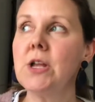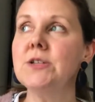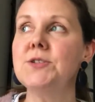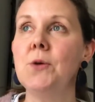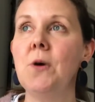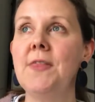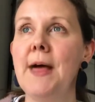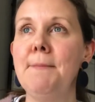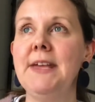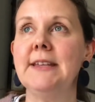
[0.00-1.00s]
So what
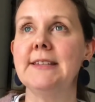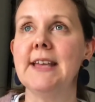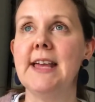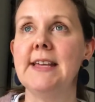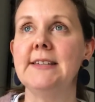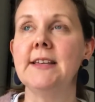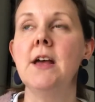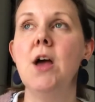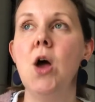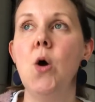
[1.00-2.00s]
that means is,
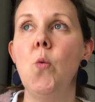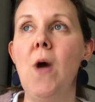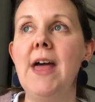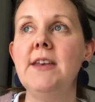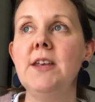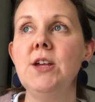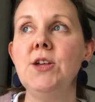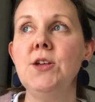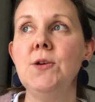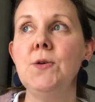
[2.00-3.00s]
when
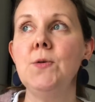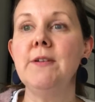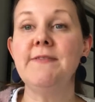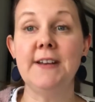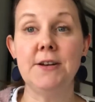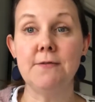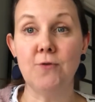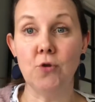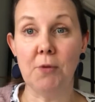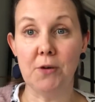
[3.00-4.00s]
you fill in a
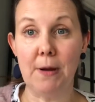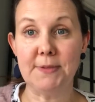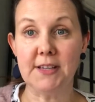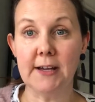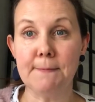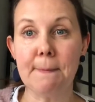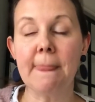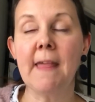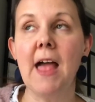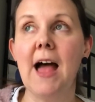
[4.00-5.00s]
form on a website,
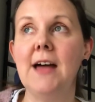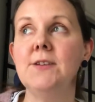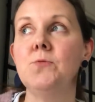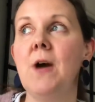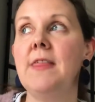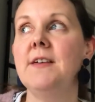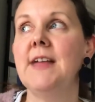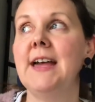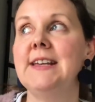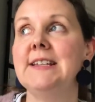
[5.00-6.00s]
and whether
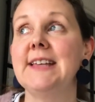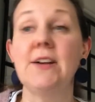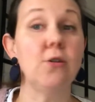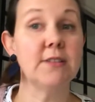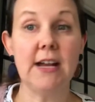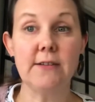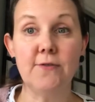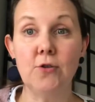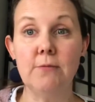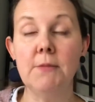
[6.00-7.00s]
that is a contact
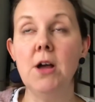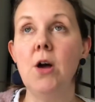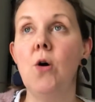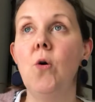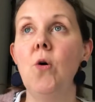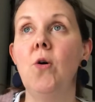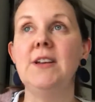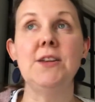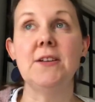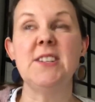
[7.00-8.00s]
form, or,
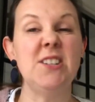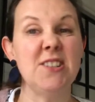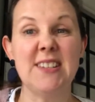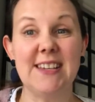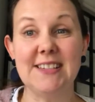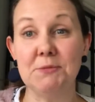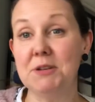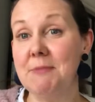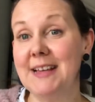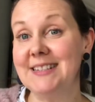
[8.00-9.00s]
you know, so you're just sending someone a
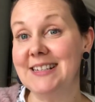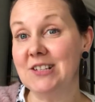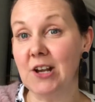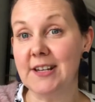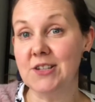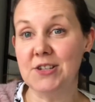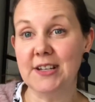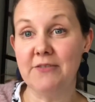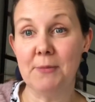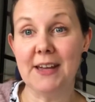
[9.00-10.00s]
message like, can you
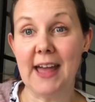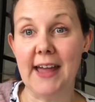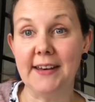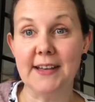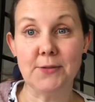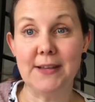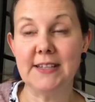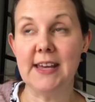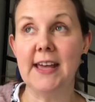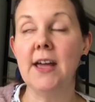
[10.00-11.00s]
deliver me a cake next
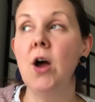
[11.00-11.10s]
Wednesday?